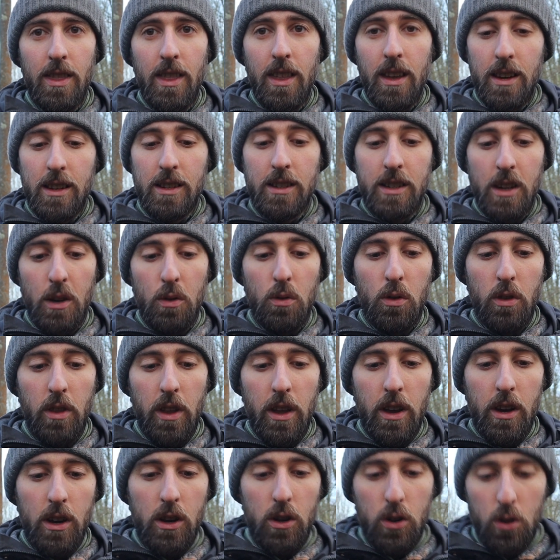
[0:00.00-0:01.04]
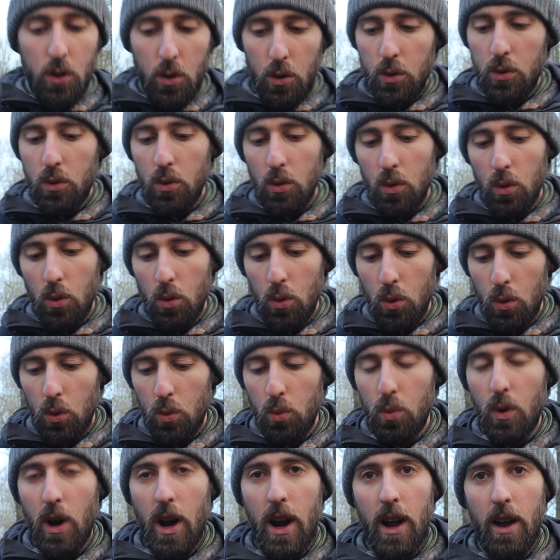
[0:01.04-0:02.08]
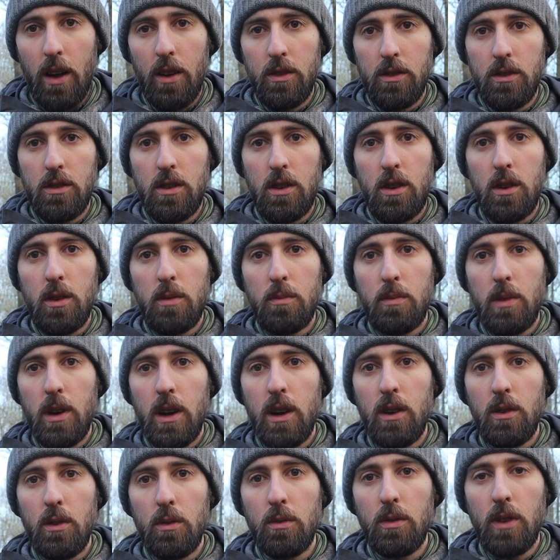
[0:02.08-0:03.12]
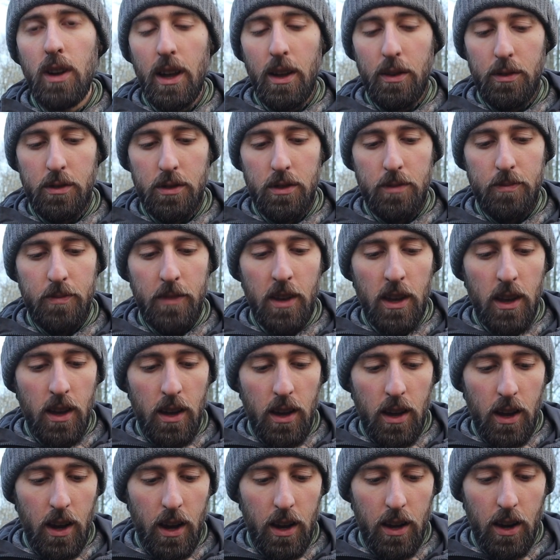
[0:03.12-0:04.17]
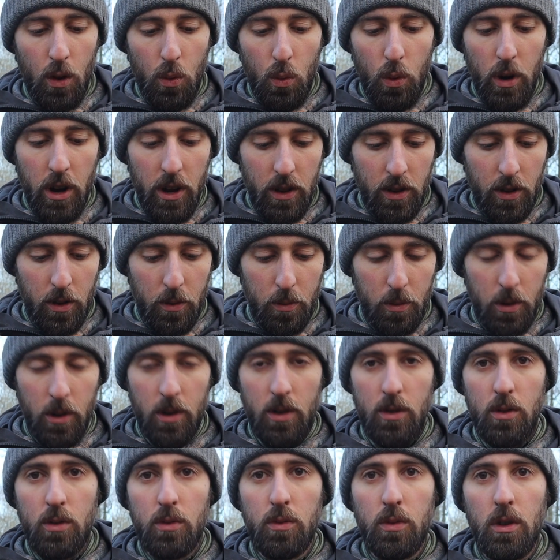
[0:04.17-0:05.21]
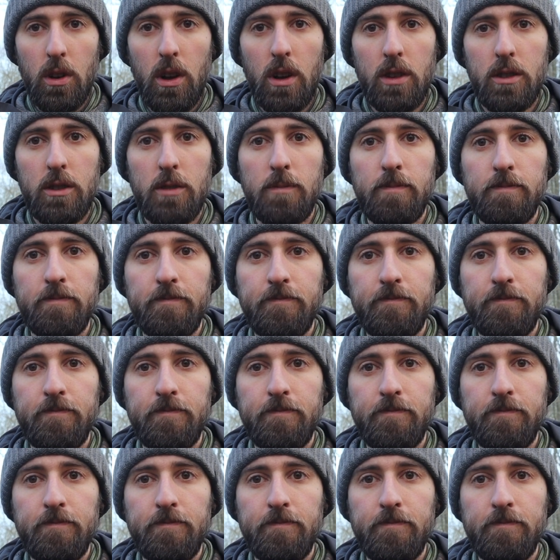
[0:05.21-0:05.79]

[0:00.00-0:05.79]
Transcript: In general, they're a good all-round pair of gloves, and I wear them for a lot.